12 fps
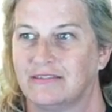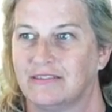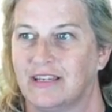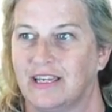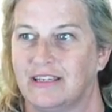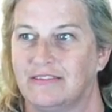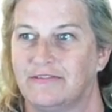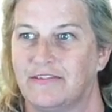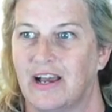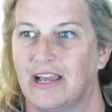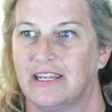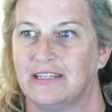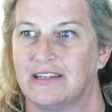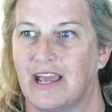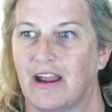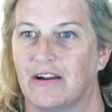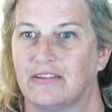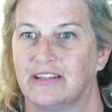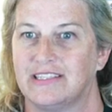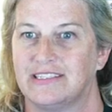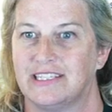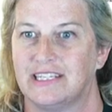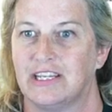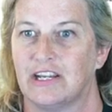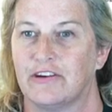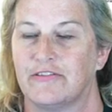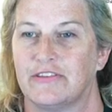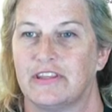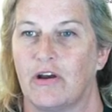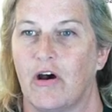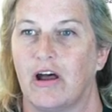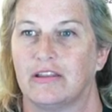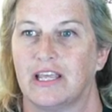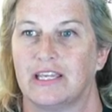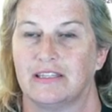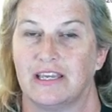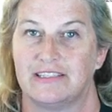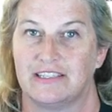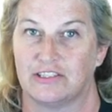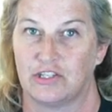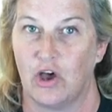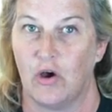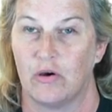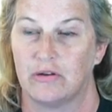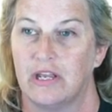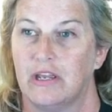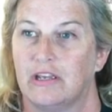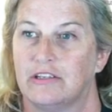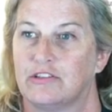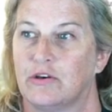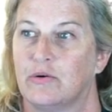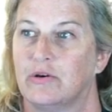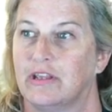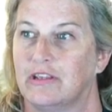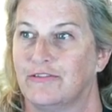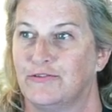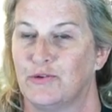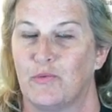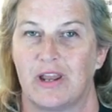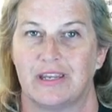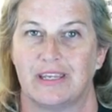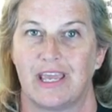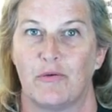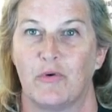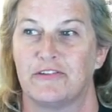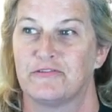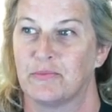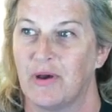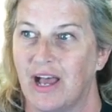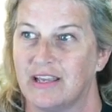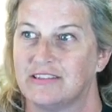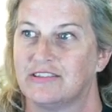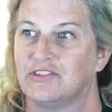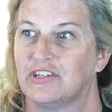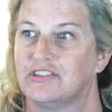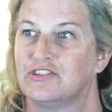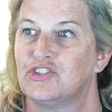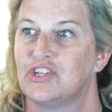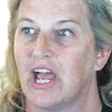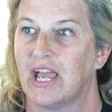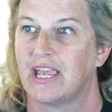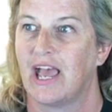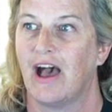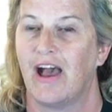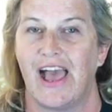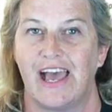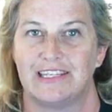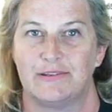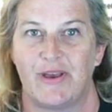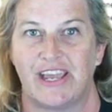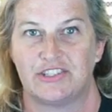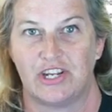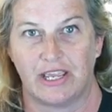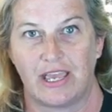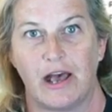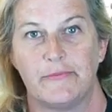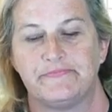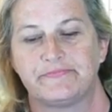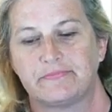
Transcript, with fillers: and find our listing here for the online license code. So if you want to get one from us, just check out add to bag checkout.